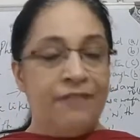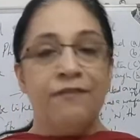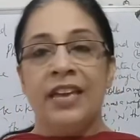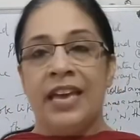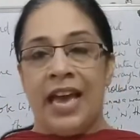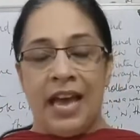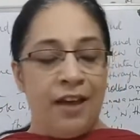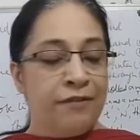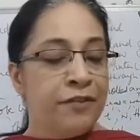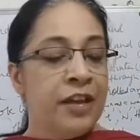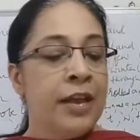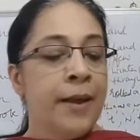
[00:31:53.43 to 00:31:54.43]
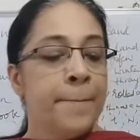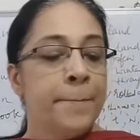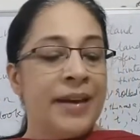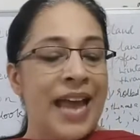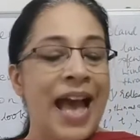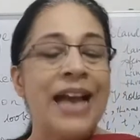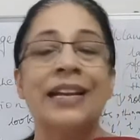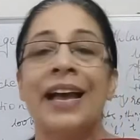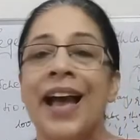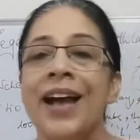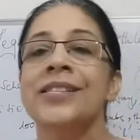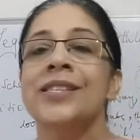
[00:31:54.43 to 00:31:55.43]
We have black
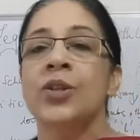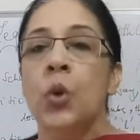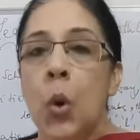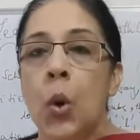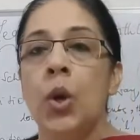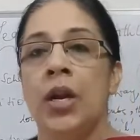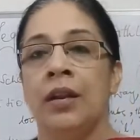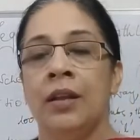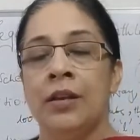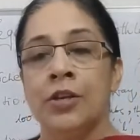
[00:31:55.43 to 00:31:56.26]
as coal.